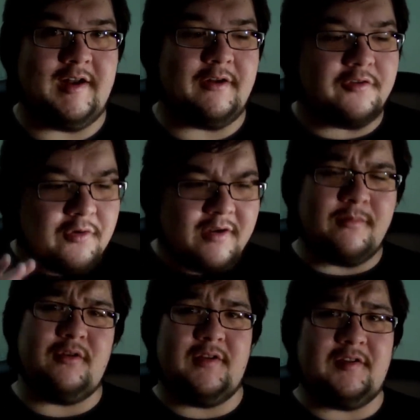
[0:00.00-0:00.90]
Now, toy
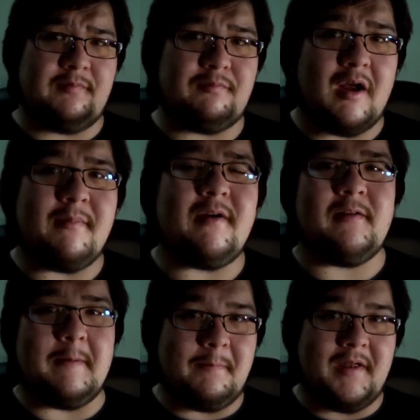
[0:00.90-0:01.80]
movies have
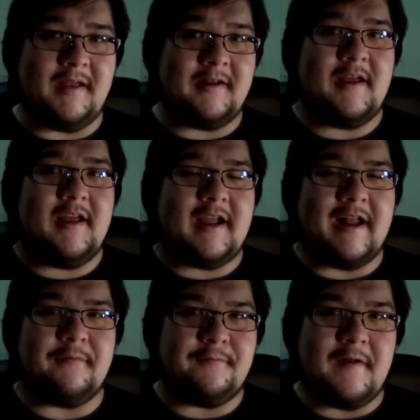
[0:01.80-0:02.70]
primarily been
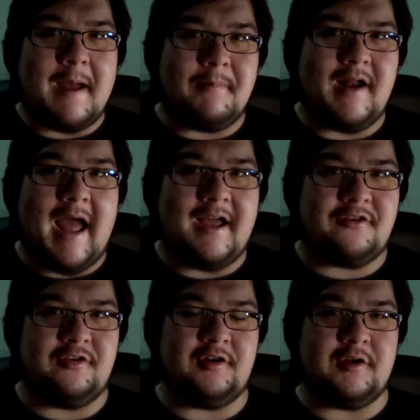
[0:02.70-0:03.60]
kind of vapid
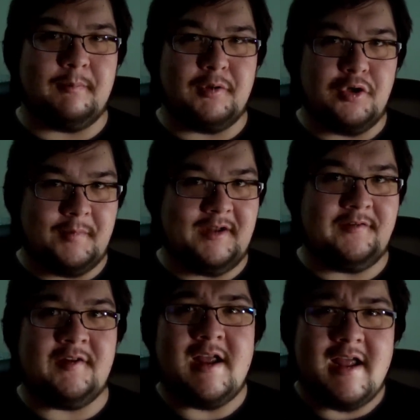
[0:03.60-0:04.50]
action
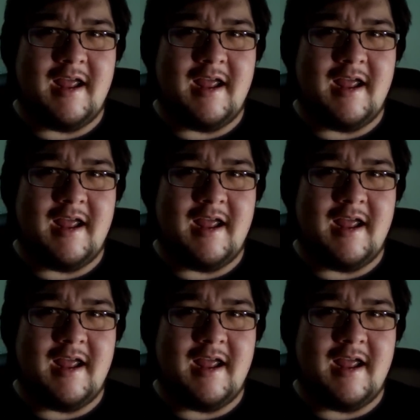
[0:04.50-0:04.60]
kabloomies,